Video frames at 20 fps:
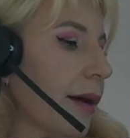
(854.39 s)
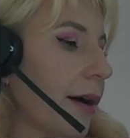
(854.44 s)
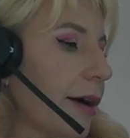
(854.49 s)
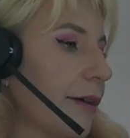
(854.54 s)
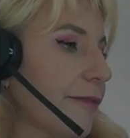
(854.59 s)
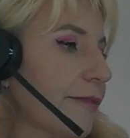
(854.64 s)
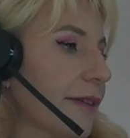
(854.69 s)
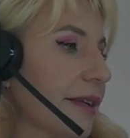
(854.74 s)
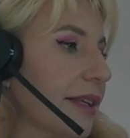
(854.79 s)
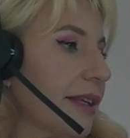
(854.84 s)

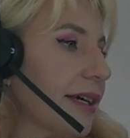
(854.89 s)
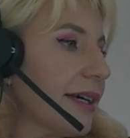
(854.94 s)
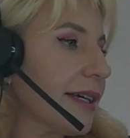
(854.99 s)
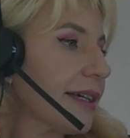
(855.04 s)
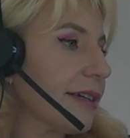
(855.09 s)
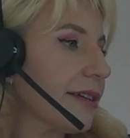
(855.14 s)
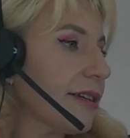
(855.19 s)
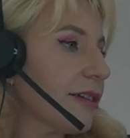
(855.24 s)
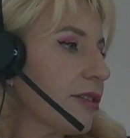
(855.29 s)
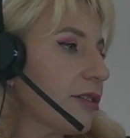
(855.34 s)
I feel
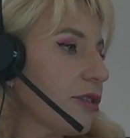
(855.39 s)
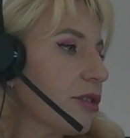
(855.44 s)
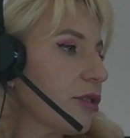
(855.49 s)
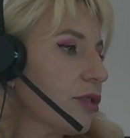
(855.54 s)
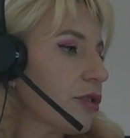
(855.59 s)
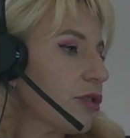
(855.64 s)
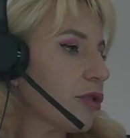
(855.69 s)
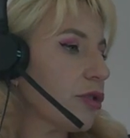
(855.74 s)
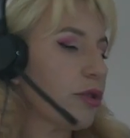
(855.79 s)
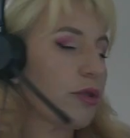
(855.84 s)
like
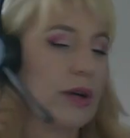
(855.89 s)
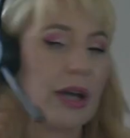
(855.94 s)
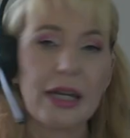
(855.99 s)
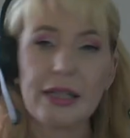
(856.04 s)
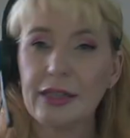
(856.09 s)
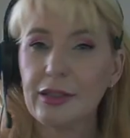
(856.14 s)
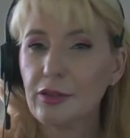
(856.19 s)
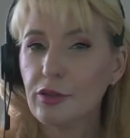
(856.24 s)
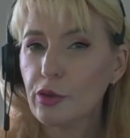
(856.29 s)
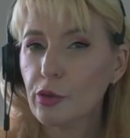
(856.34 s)
you're
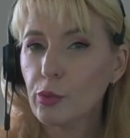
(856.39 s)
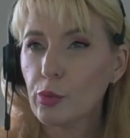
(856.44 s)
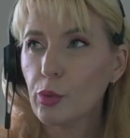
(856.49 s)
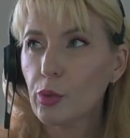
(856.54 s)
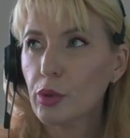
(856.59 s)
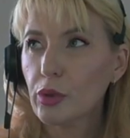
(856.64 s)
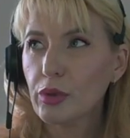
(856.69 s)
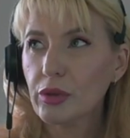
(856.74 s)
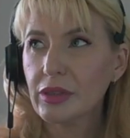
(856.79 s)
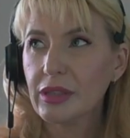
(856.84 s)
heading
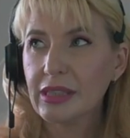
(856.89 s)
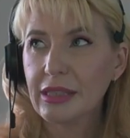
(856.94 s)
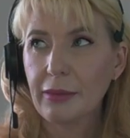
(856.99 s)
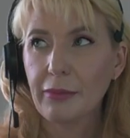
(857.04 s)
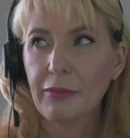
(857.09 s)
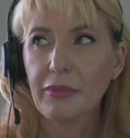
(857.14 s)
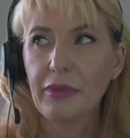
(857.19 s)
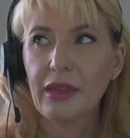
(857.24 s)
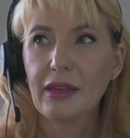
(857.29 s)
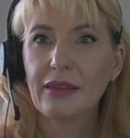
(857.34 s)
towards
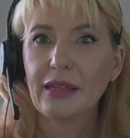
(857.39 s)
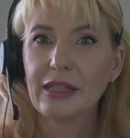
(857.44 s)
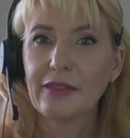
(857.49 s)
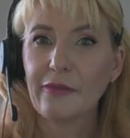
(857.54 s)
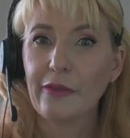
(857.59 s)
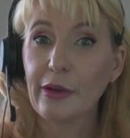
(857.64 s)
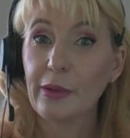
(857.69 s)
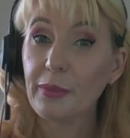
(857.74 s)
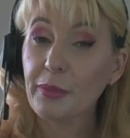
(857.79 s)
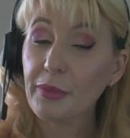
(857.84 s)
something that's
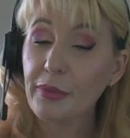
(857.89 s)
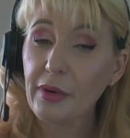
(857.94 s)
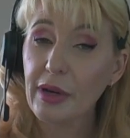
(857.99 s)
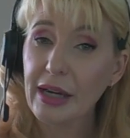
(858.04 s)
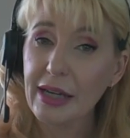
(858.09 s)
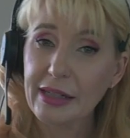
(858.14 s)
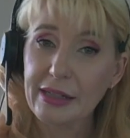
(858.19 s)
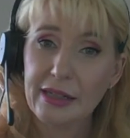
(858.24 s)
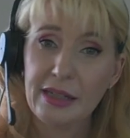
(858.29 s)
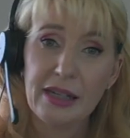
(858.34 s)
very
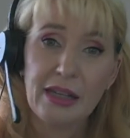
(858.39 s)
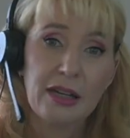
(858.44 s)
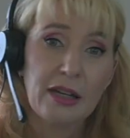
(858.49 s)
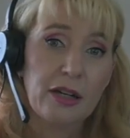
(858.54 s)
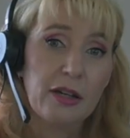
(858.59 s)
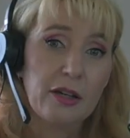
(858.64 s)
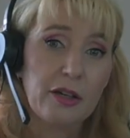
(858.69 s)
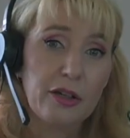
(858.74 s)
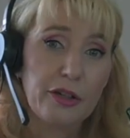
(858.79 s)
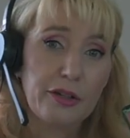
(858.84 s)
bright.
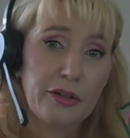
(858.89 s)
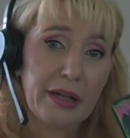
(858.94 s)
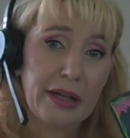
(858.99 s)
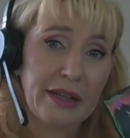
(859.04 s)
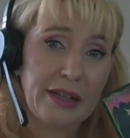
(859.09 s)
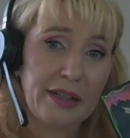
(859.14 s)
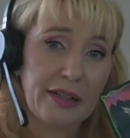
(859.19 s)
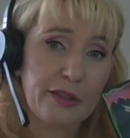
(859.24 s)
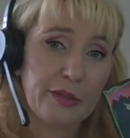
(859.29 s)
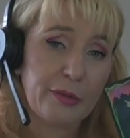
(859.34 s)
You're
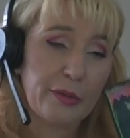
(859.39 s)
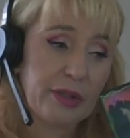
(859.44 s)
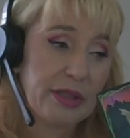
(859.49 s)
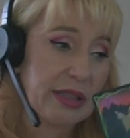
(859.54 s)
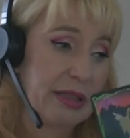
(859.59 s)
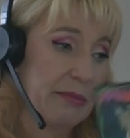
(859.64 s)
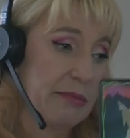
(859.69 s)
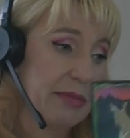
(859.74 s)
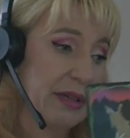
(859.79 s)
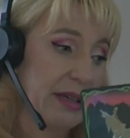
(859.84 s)
heading towards
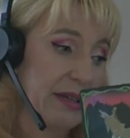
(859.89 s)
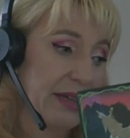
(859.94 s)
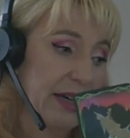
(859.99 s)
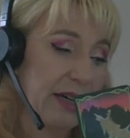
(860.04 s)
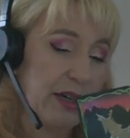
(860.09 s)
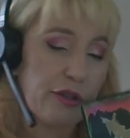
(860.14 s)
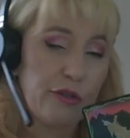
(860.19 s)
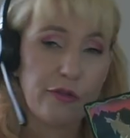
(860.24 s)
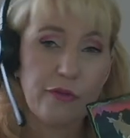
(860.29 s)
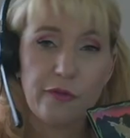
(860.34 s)
something
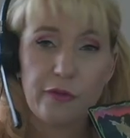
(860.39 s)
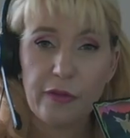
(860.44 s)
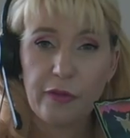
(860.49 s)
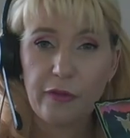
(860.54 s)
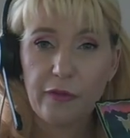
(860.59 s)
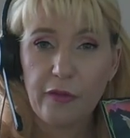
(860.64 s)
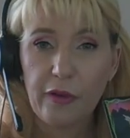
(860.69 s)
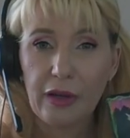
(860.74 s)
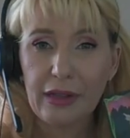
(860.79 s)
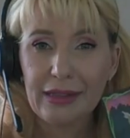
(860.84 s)
that you've
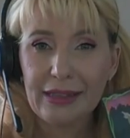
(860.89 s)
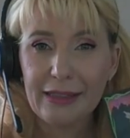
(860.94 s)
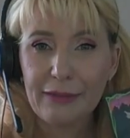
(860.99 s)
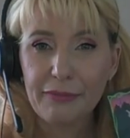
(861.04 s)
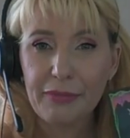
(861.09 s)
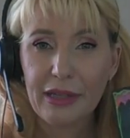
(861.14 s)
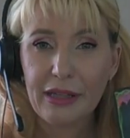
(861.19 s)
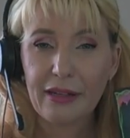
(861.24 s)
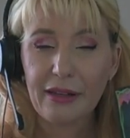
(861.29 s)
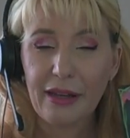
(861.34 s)
finally
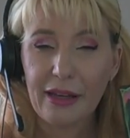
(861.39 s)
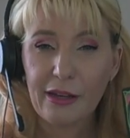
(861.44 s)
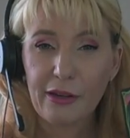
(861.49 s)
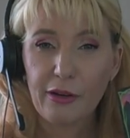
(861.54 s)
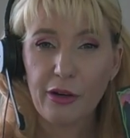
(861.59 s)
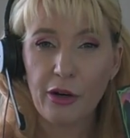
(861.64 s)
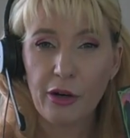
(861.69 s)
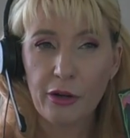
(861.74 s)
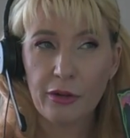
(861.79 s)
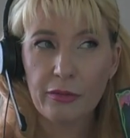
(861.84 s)
been like
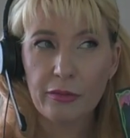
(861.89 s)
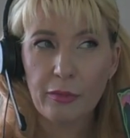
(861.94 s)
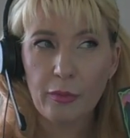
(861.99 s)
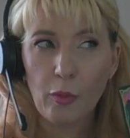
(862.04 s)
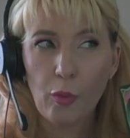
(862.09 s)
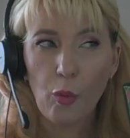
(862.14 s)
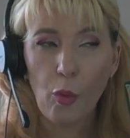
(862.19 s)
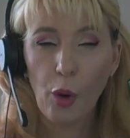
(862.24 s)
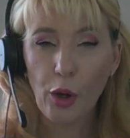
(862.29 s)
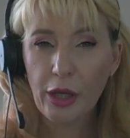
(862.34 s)

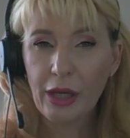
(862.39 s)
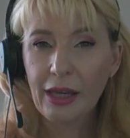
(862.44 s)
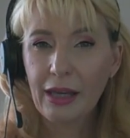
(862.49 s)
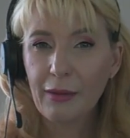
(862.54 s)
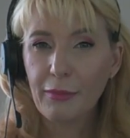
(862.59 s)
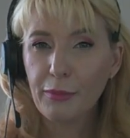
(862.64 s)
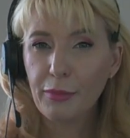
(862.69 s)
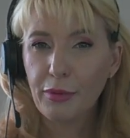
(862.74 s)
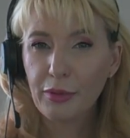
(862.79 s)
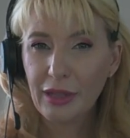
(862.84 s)
working
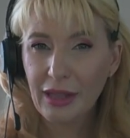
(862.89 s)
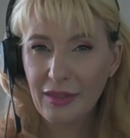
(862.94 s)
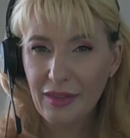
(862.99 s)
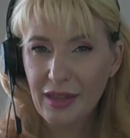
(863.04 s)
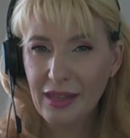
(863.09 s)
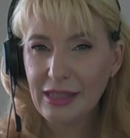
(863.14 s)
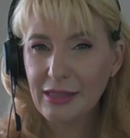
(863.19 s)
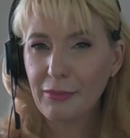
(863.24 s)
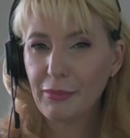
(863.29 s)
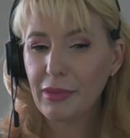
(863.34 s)
and putting
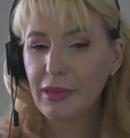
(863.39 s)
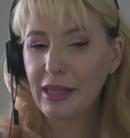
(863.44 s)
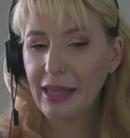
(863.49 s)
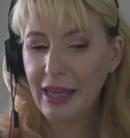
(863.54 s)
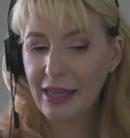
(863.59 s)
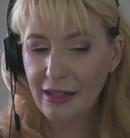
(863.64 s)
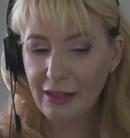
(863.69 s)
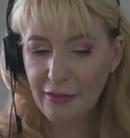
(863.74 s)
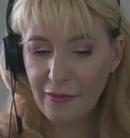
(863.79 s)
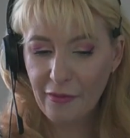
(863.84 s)
things in
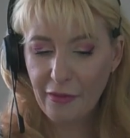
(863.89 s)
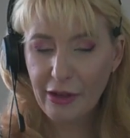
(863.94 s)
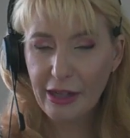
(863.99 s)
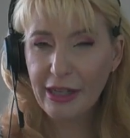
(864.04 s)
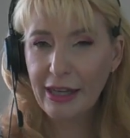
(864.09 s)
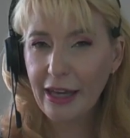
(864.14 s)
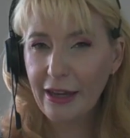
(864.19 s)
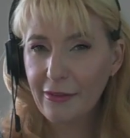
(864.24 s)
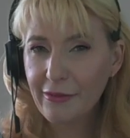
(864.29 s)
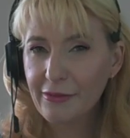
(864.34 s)
plan and very
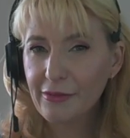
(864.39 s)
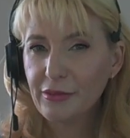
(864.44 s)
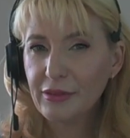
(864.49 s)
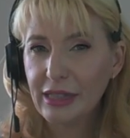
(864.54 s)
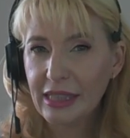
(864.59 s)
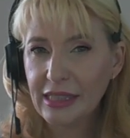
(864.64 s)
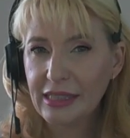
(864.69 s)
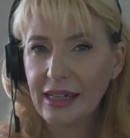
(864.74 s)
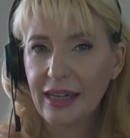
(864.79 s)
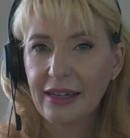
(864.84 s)
careful
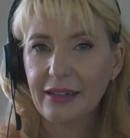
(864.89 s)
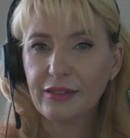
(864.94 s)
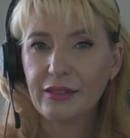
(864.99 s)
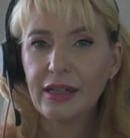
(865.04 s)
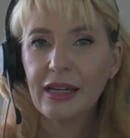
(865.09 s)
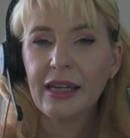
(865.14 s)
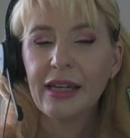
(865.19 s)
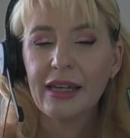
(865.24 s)
detail.